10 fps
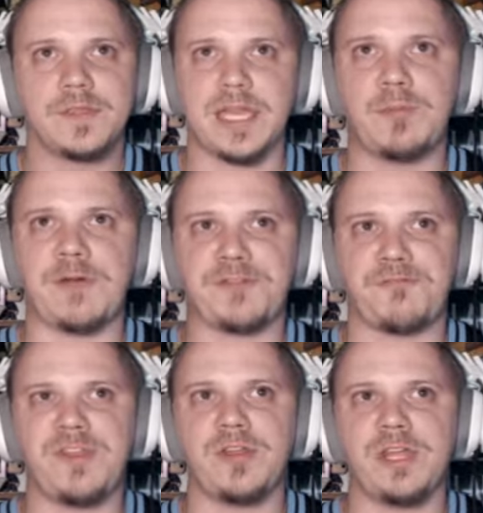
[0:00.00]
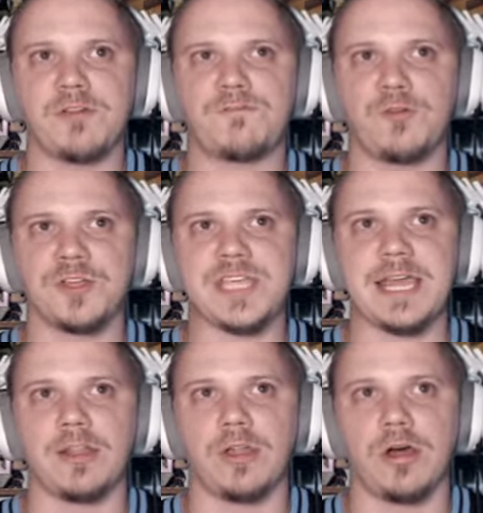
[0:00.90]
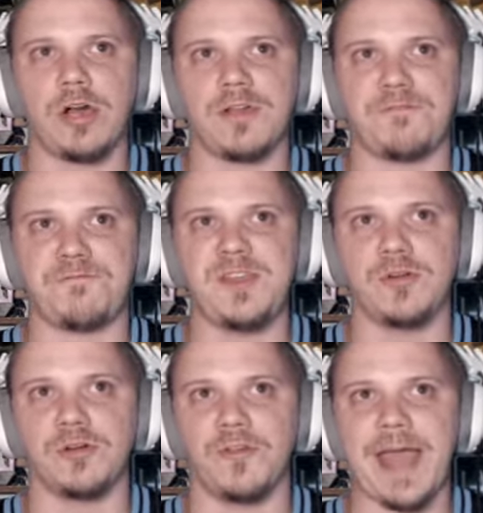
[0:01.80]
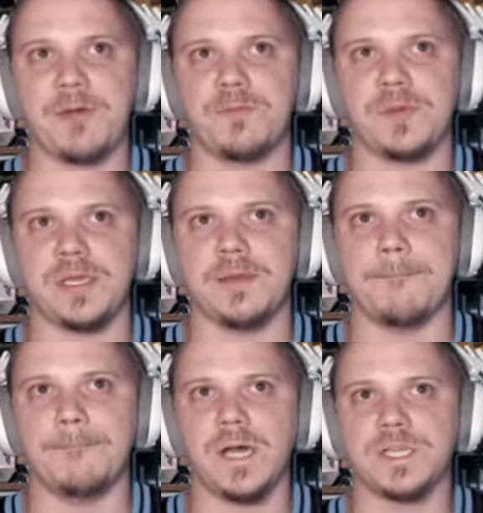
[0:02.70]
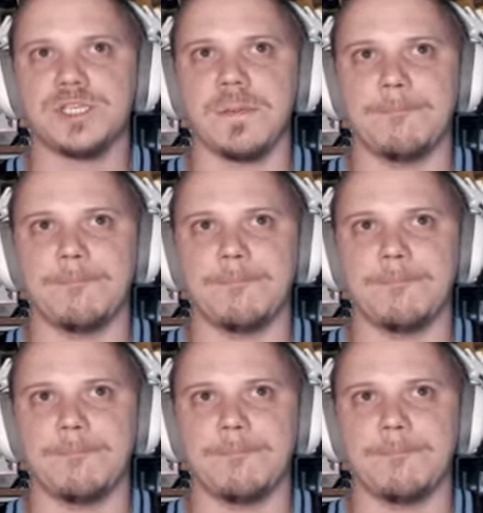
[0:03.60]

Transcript: get him off the field here and force a long field goal. That would be much,